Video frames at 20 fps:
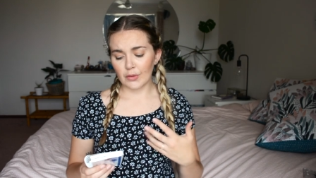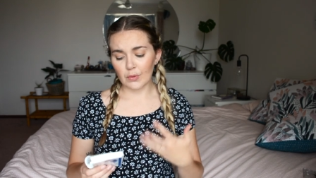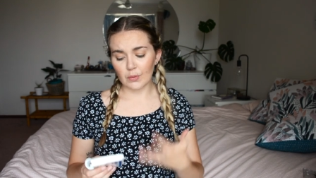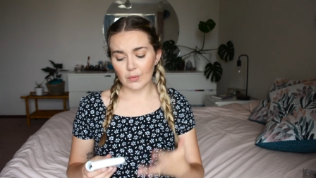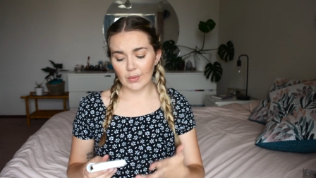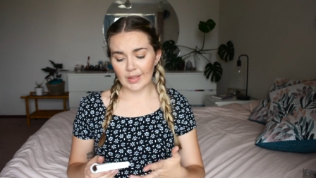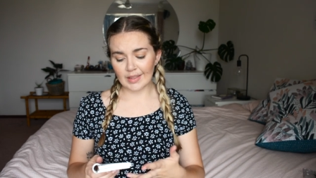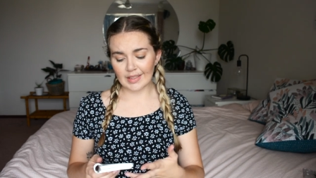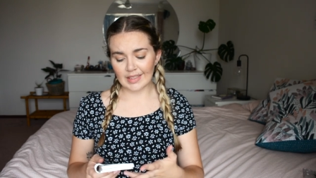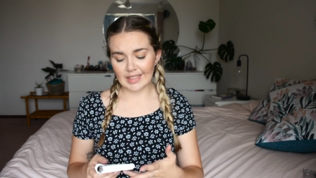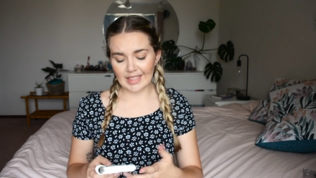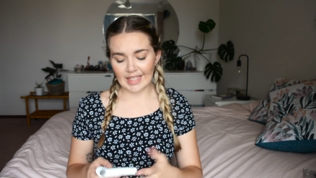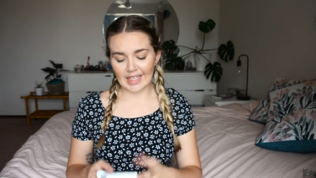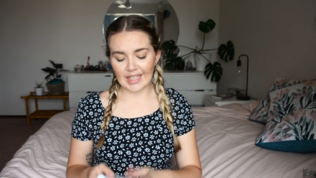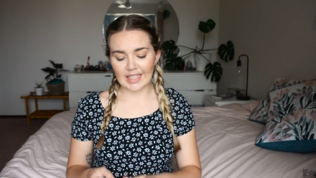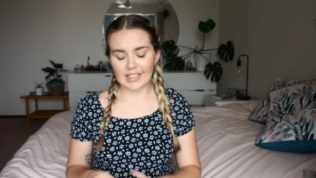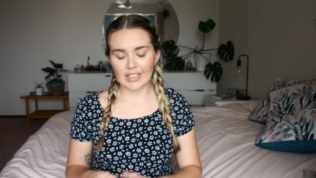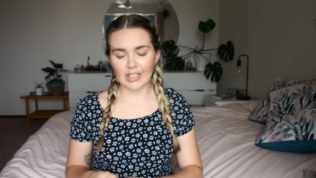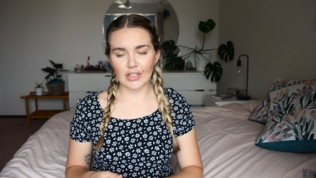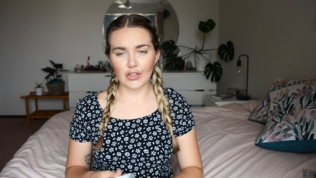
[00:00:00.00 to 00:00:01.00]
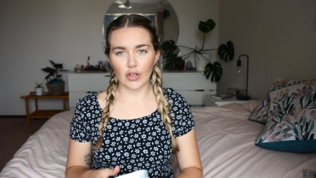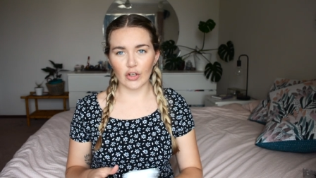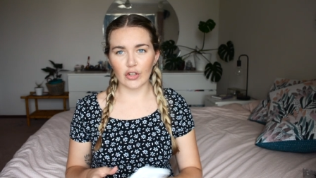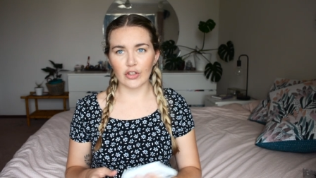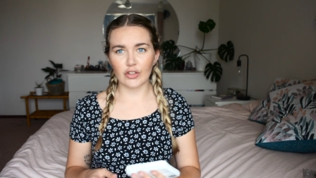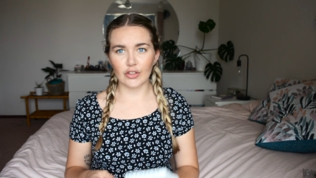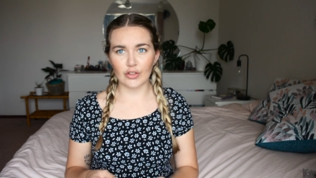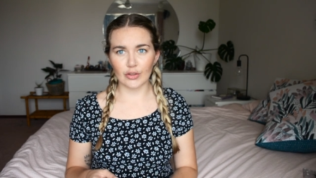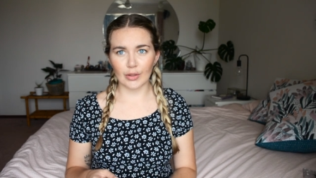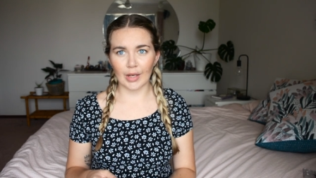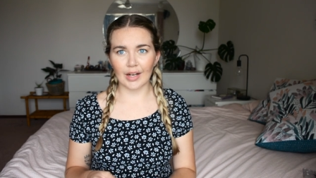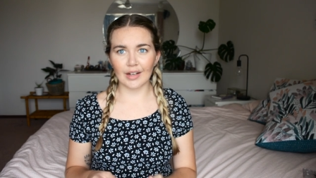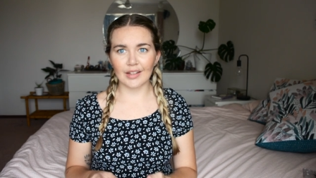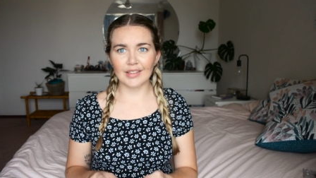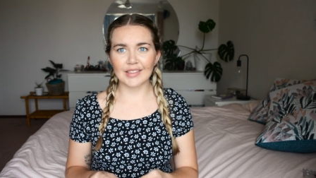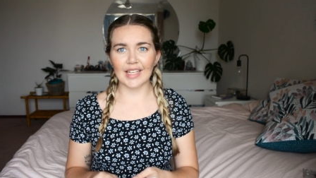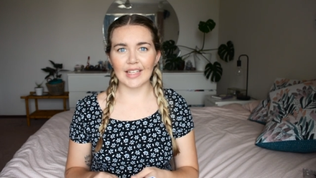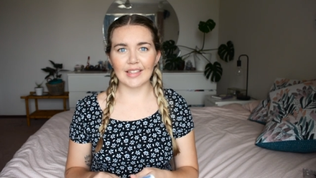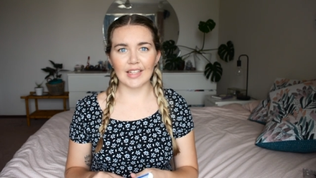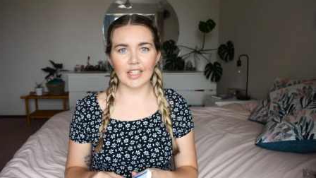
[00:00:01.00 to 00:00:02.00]
you really need to know your
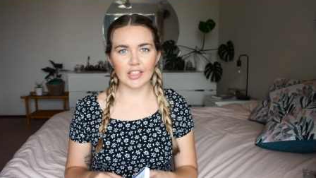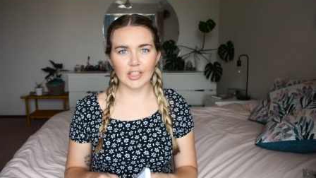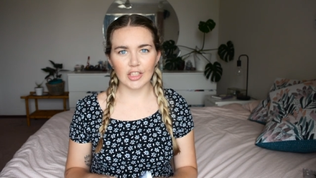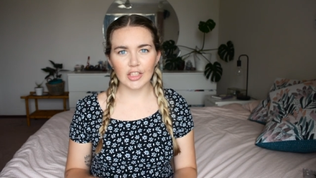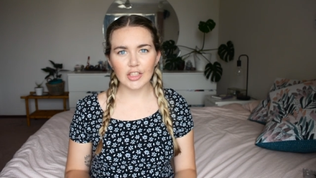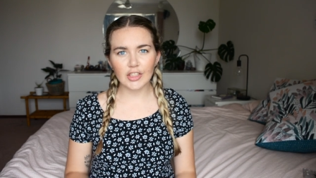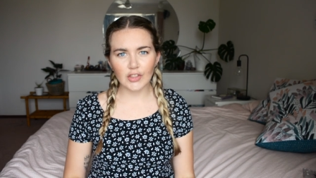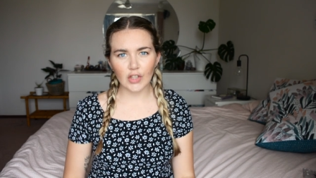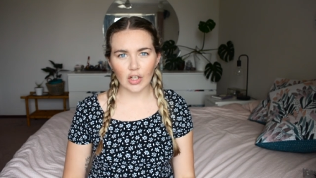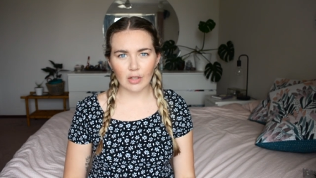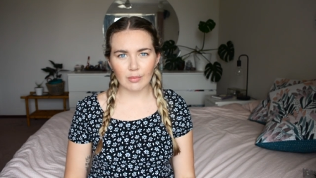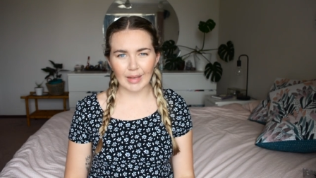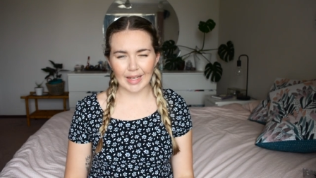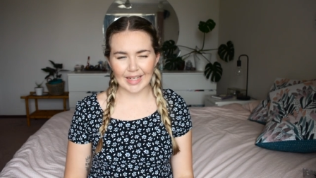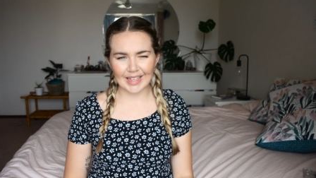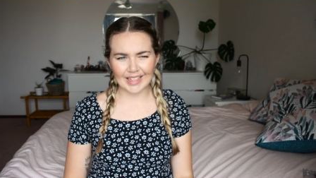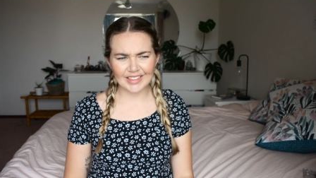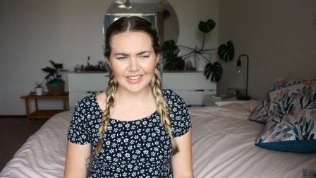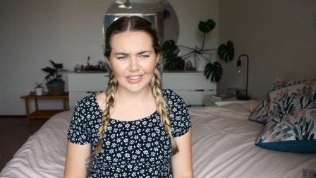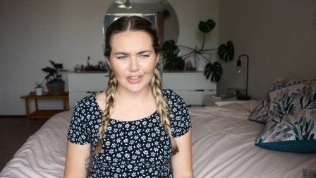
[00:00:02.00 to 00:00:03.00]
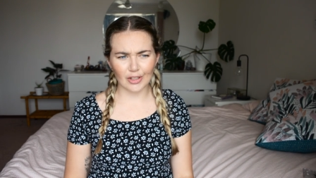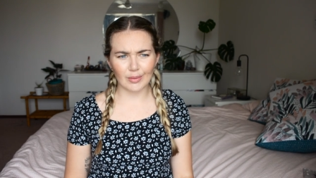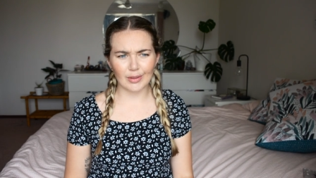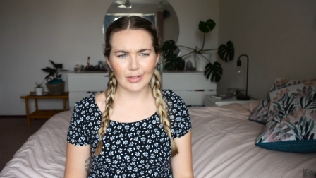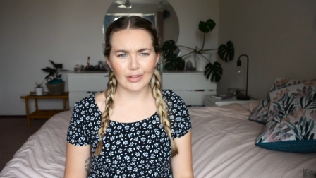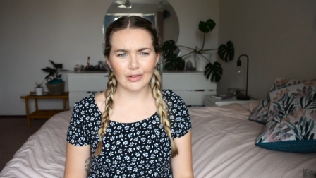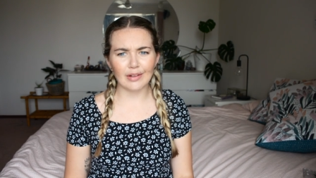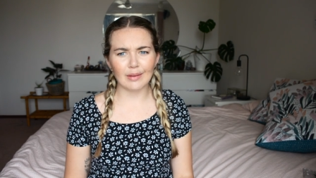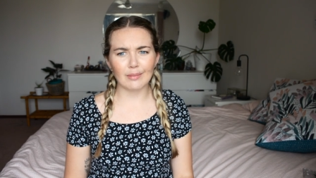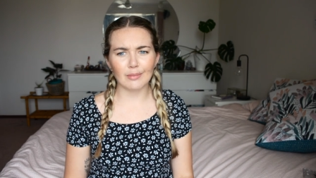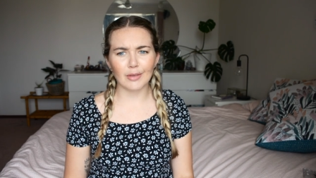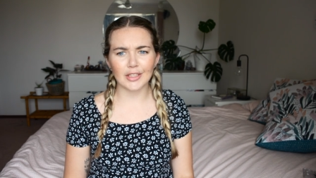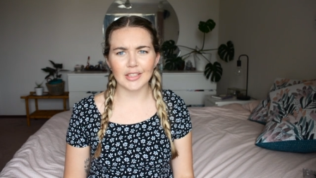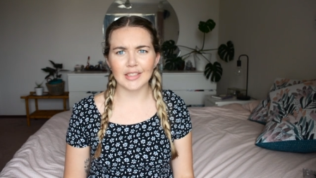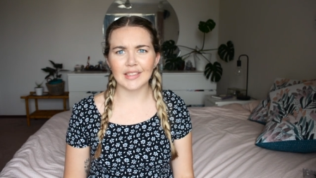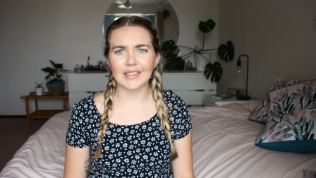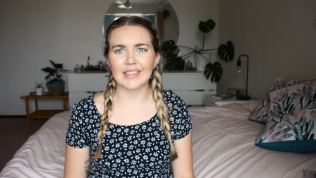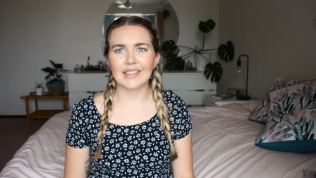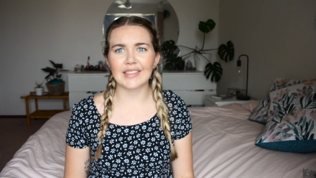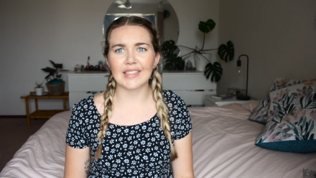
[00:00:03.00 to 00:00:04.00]
drugs and there's just so many. So when you're in an
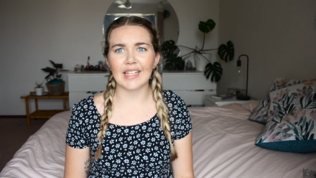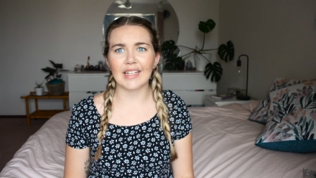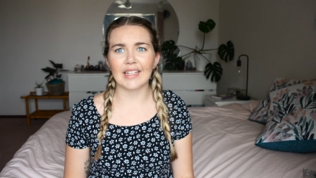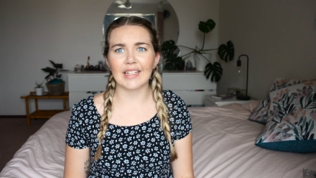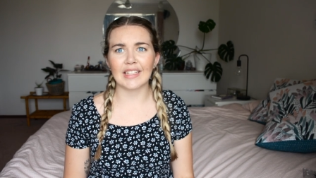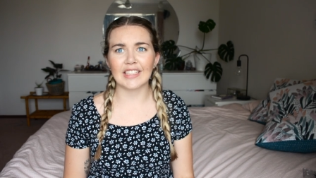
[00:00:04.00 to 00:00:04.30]
emergency setting